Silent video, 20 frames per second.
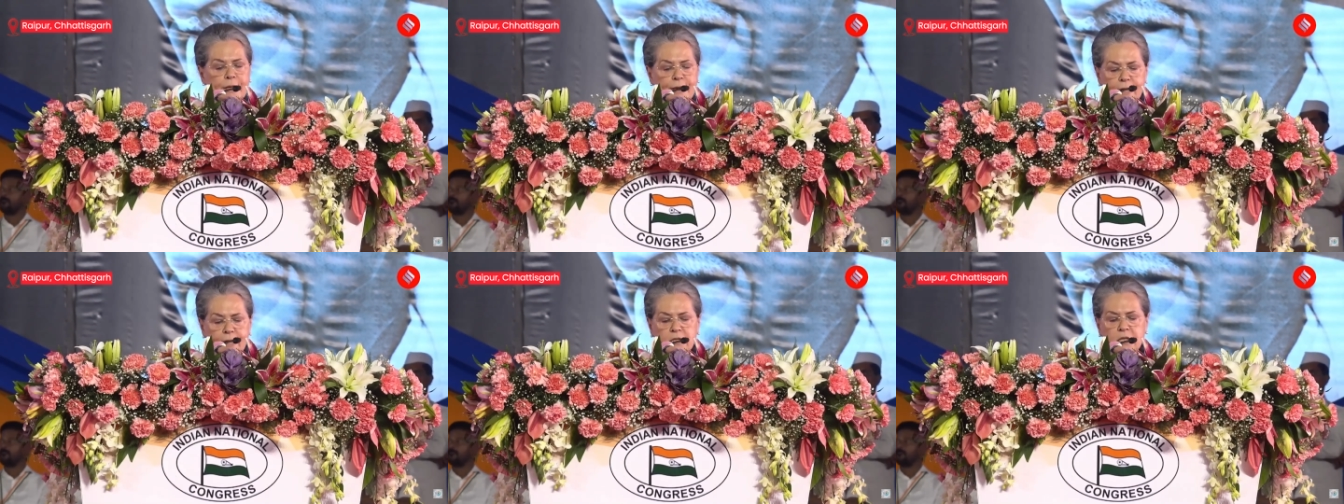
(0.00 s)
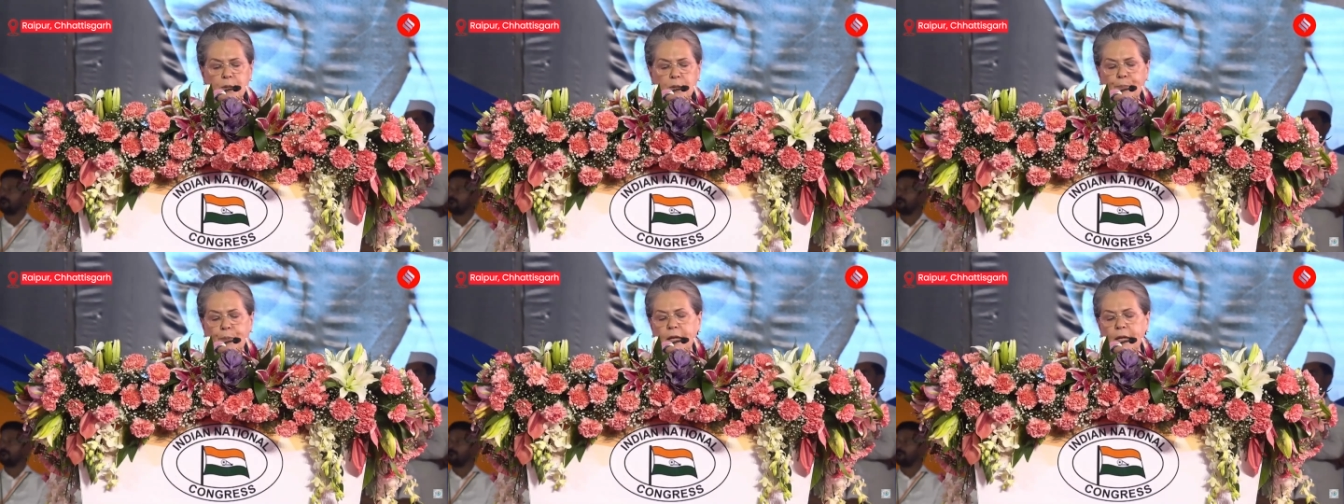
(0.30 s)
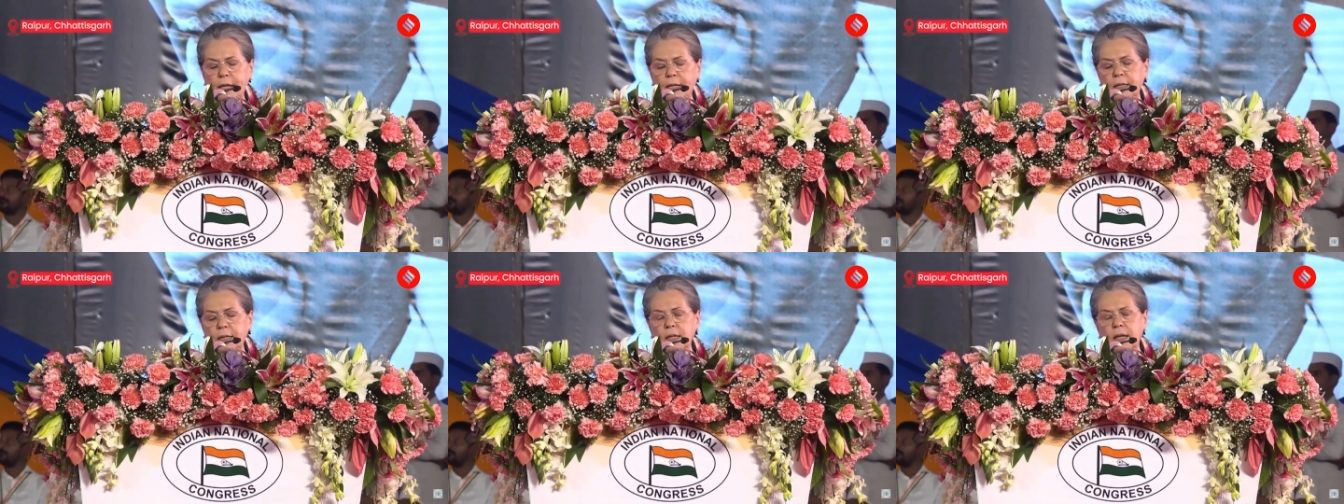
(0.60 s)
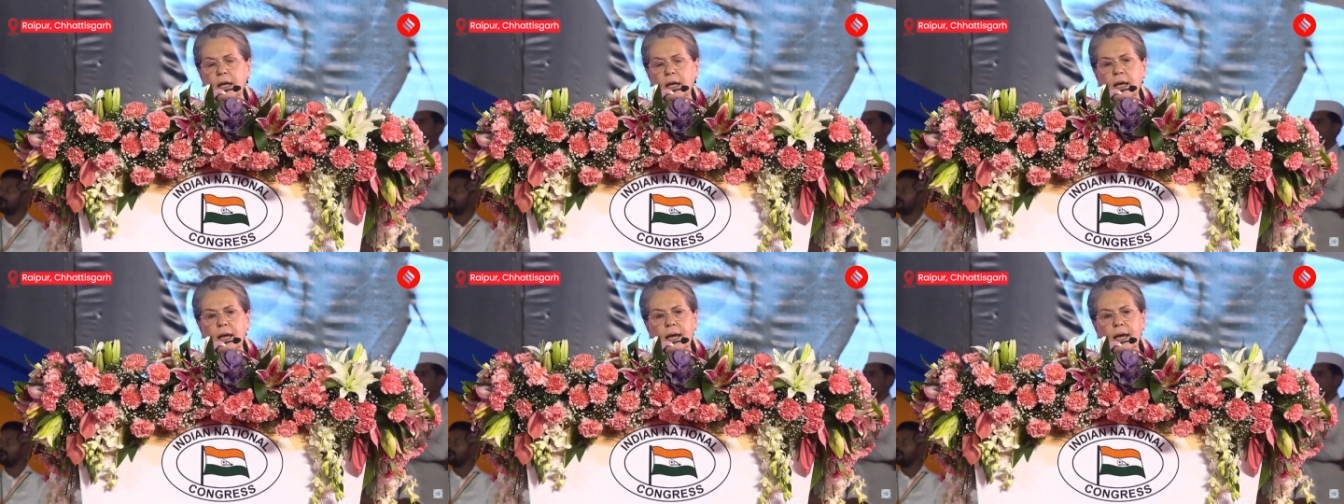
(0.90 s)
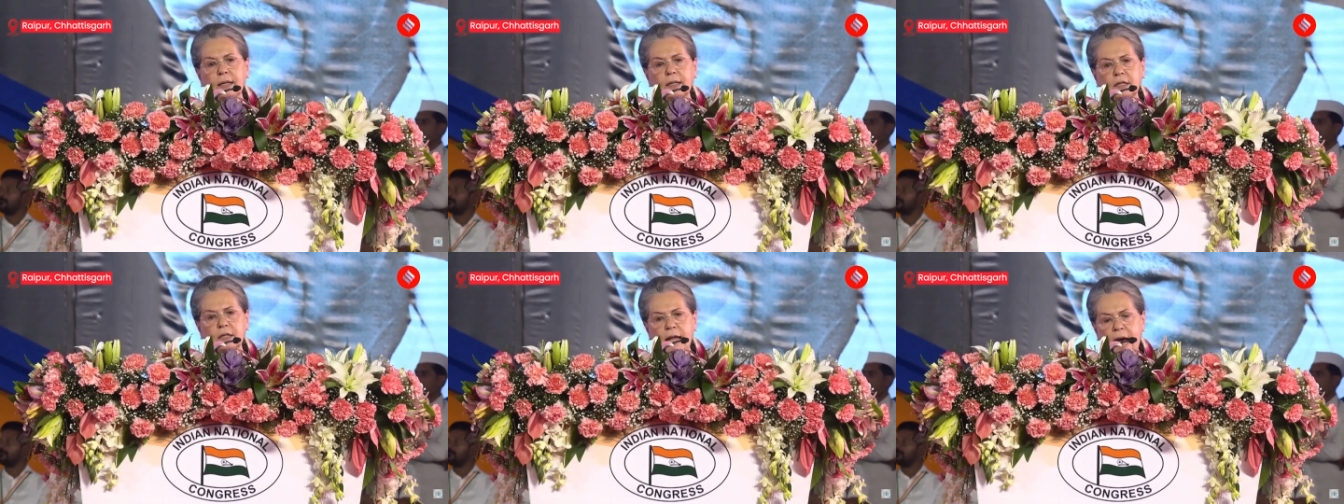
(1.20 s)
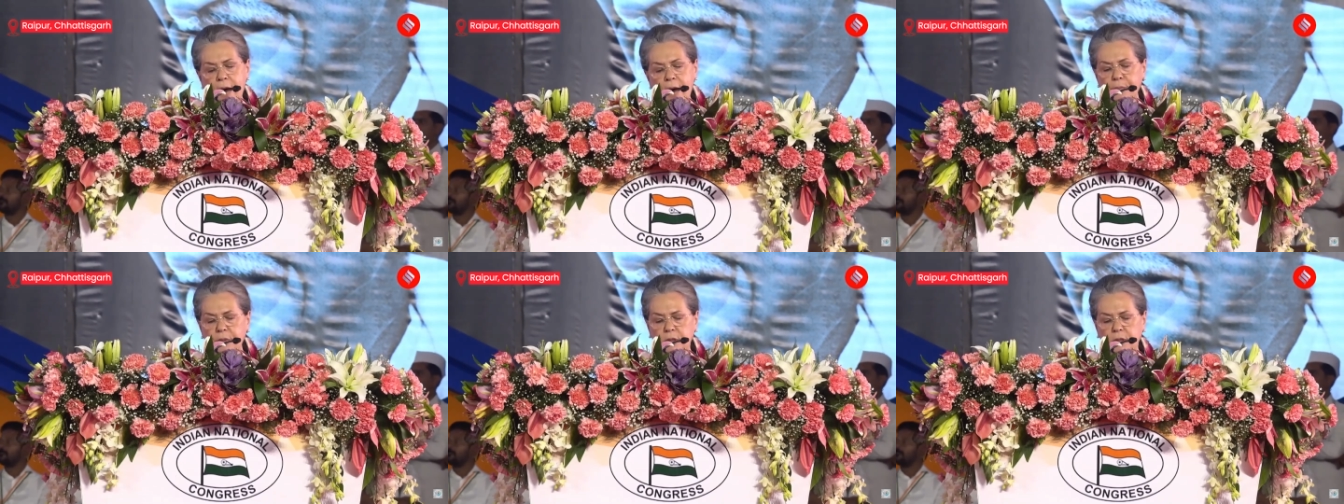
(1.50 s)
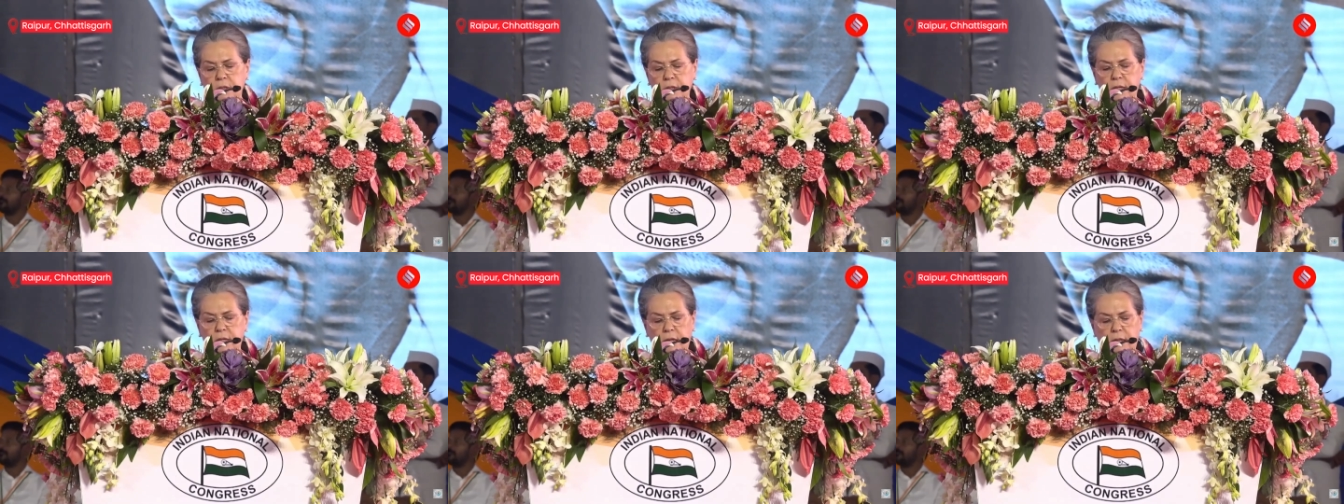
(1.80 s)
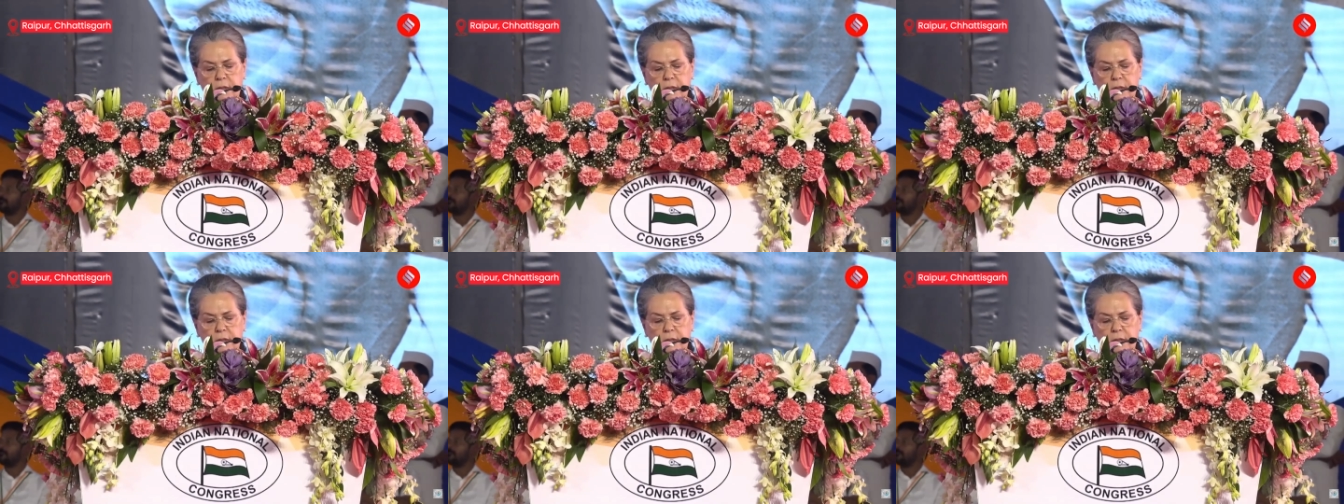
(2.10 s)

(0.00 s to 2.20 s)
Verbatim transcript: discipline and timelessness